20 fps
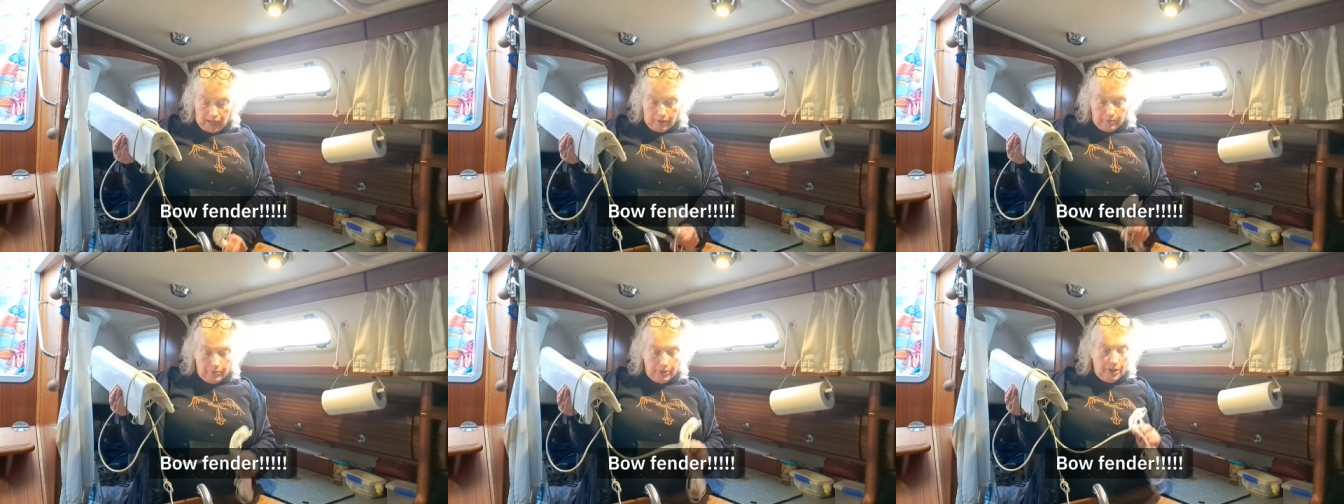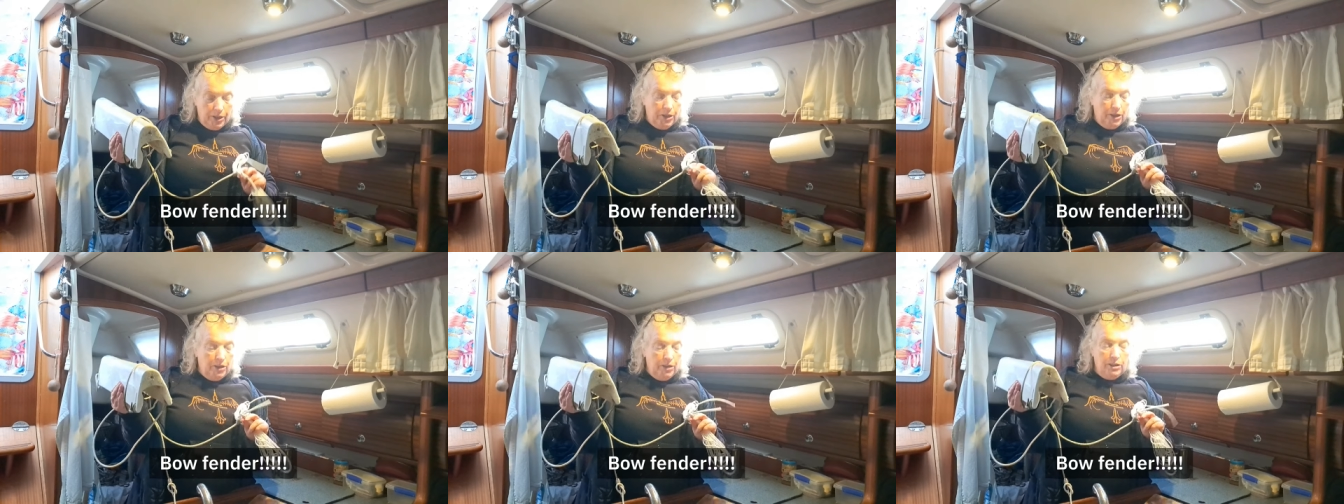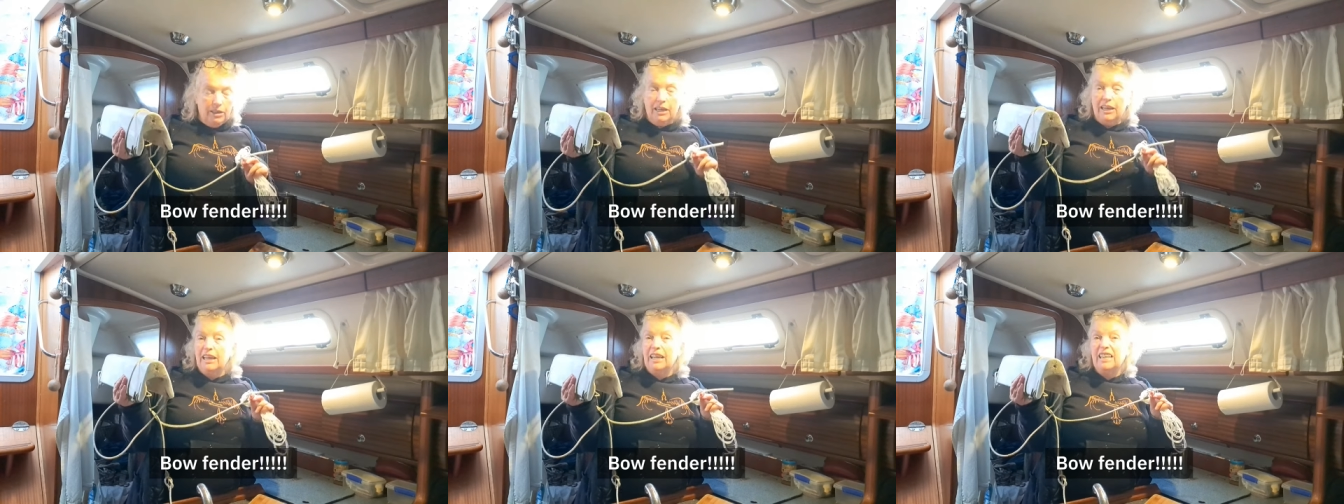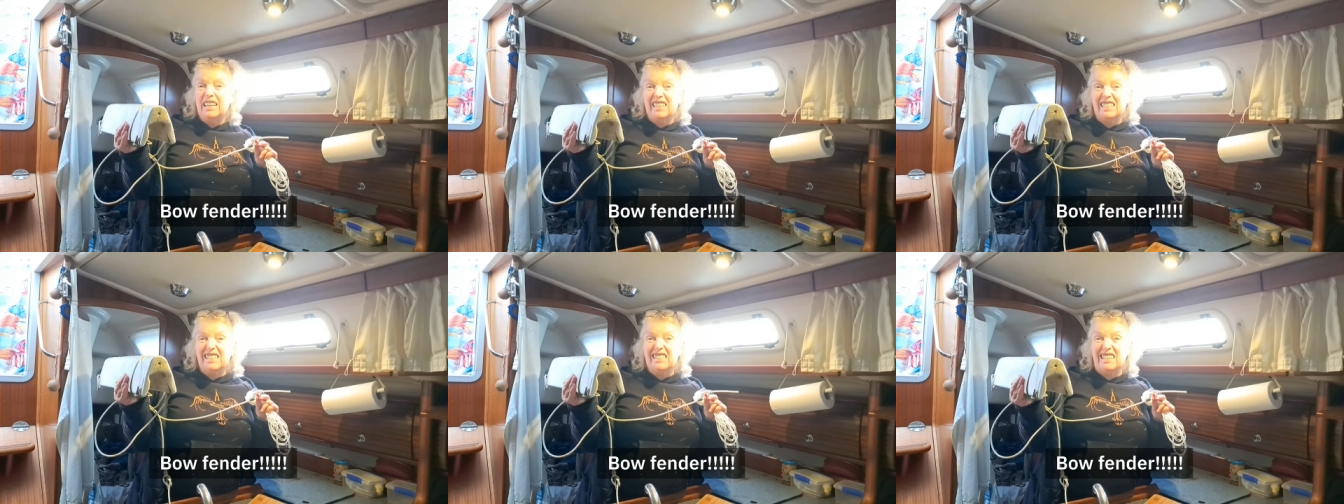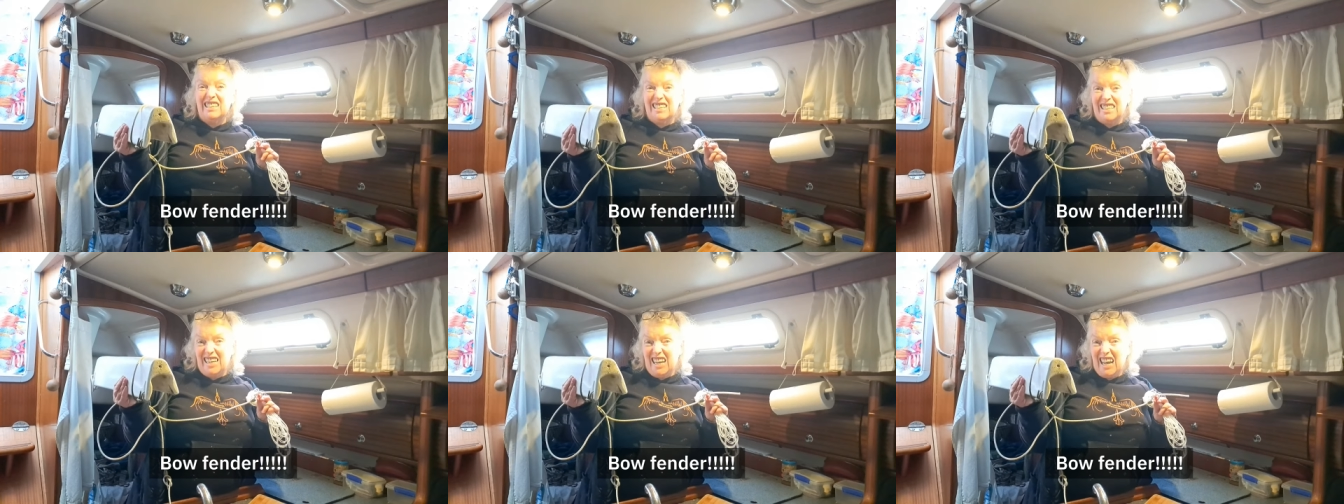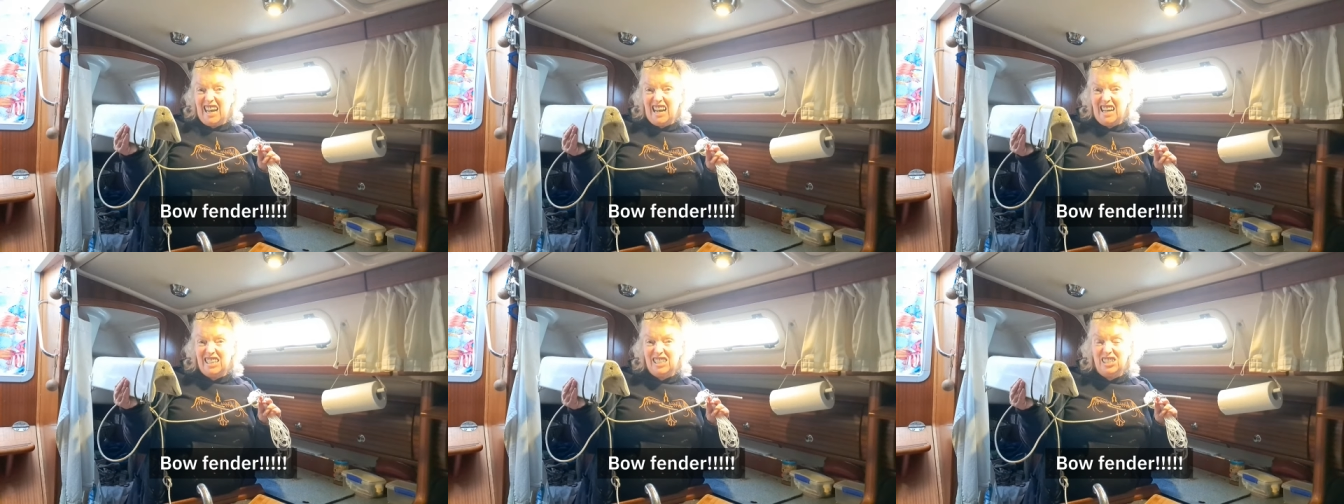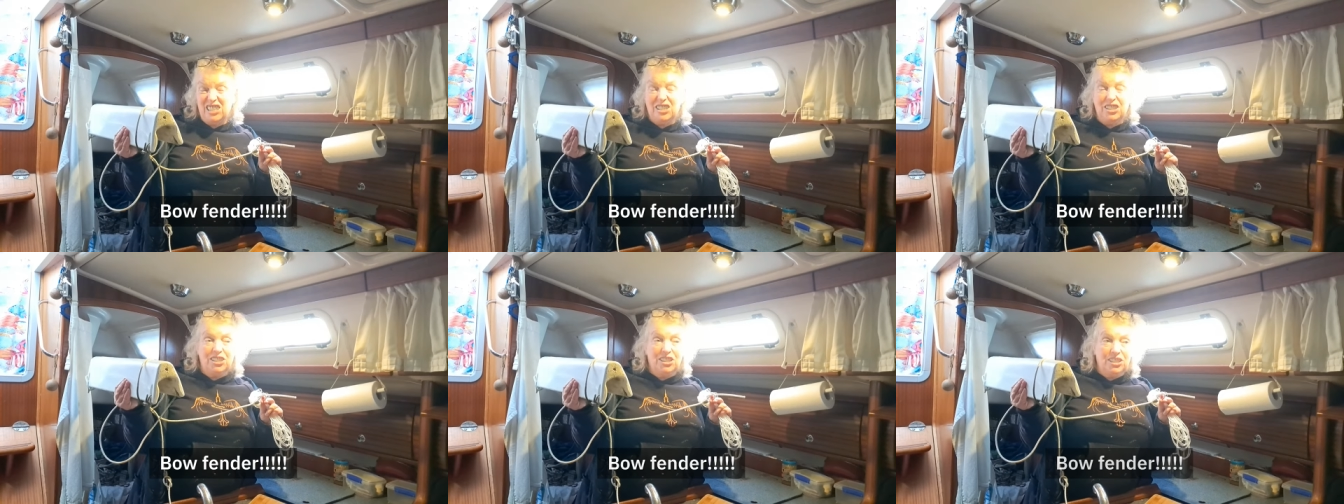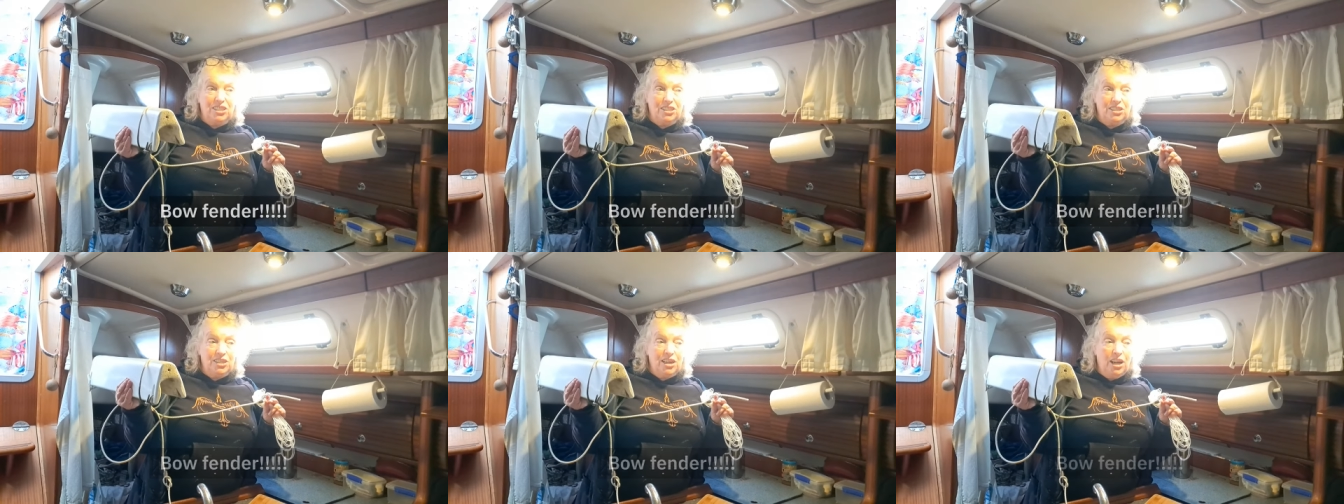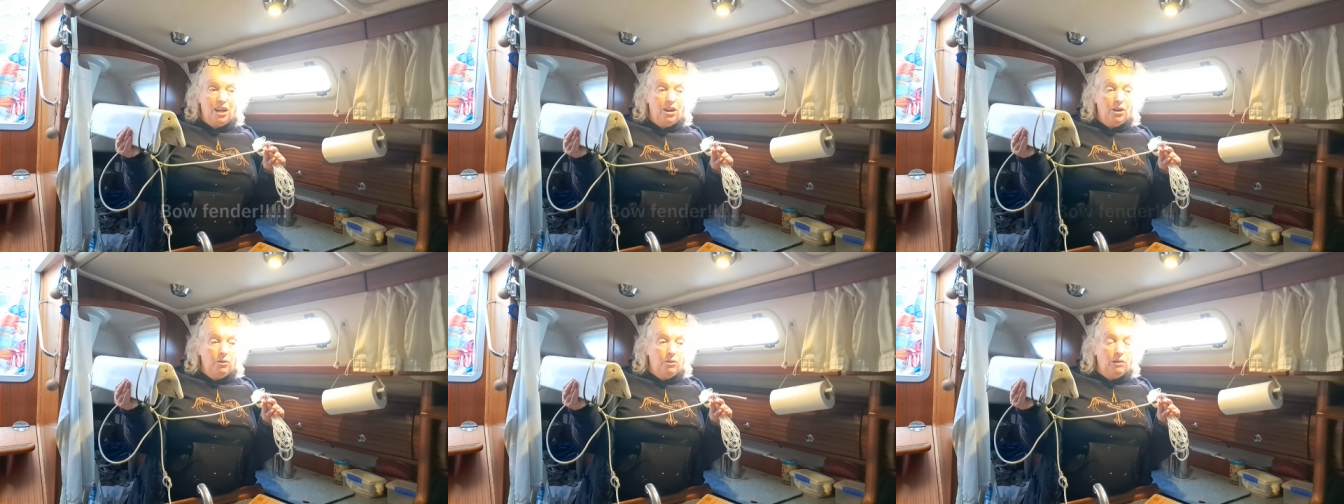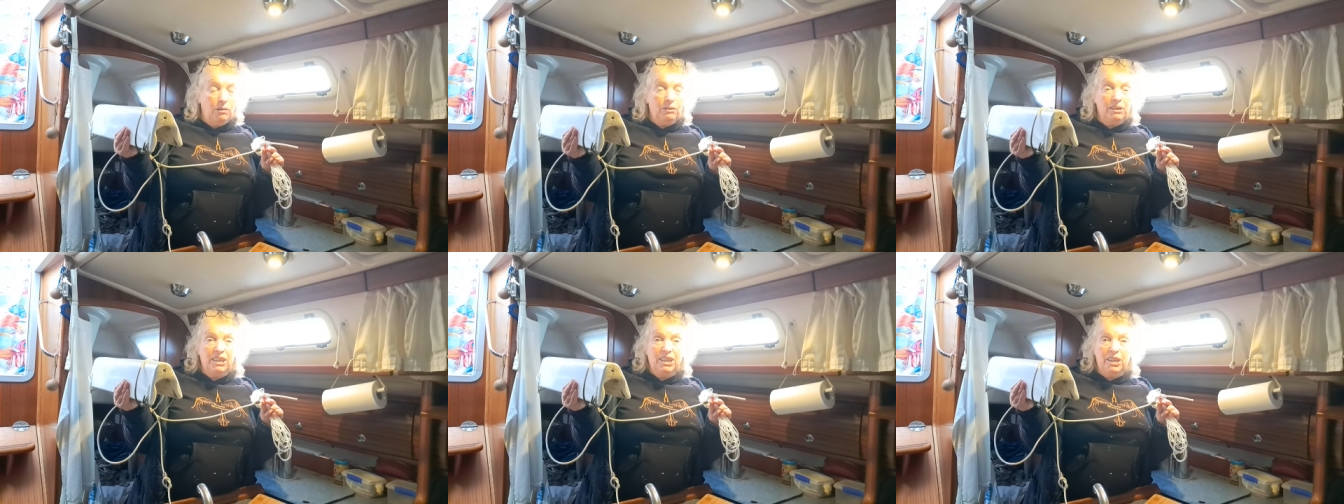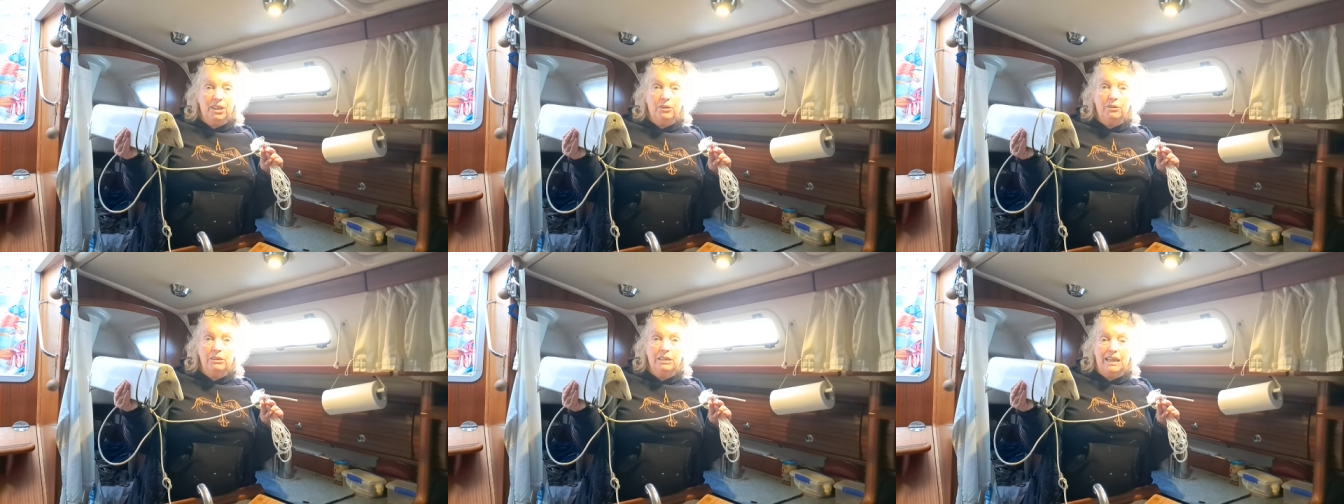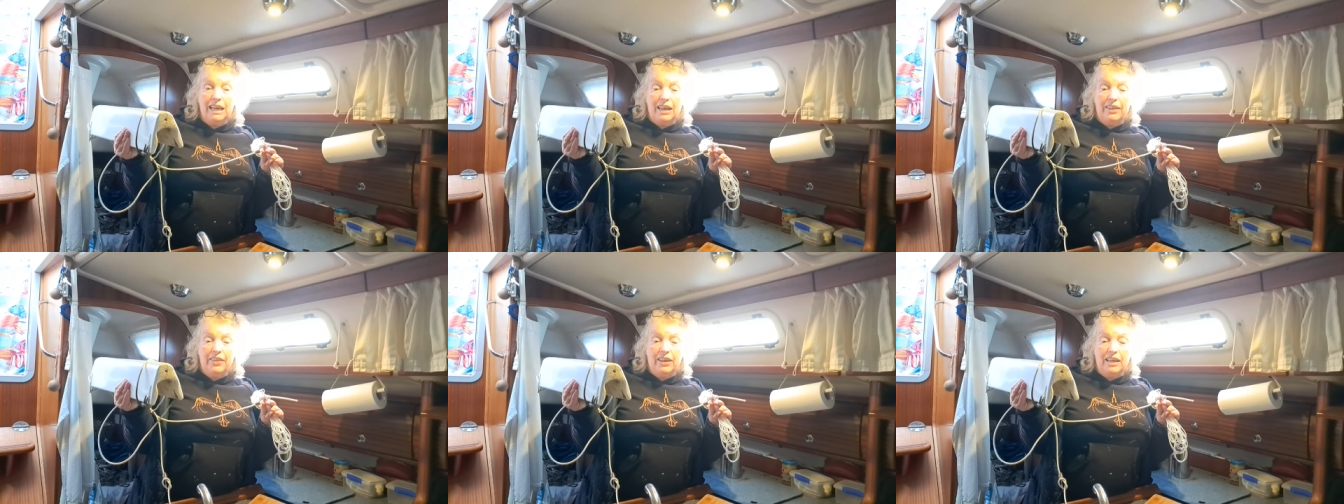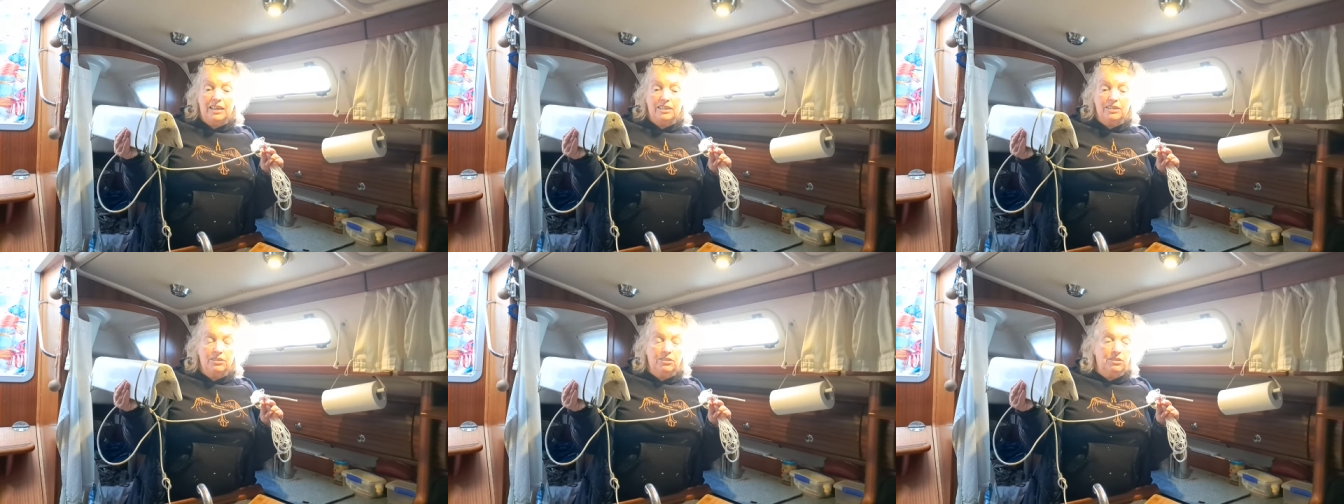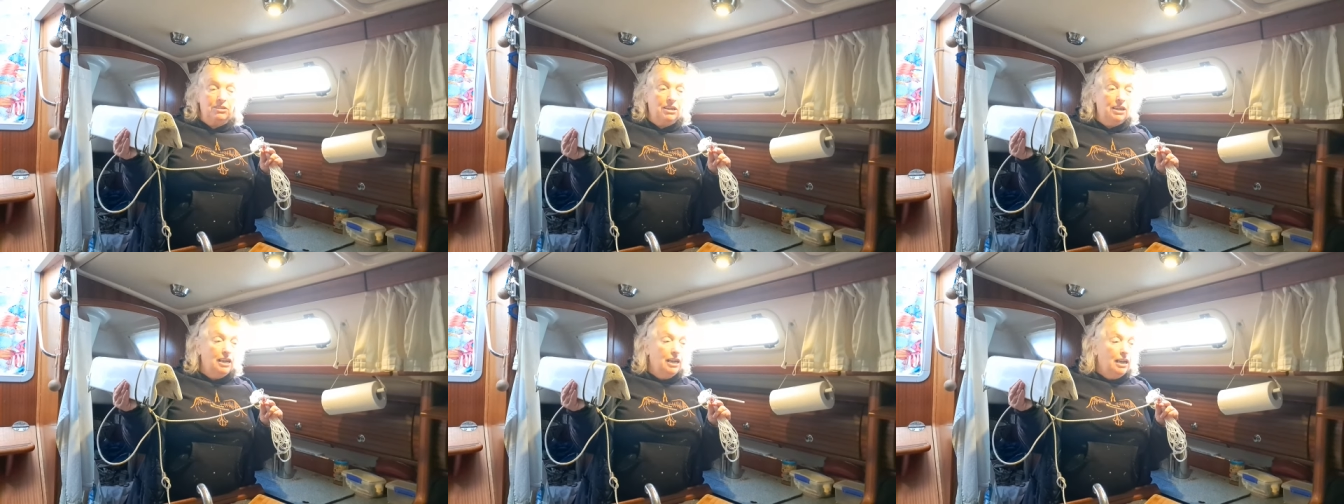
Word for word: but it isn't attached, so I'm going to go and get that done.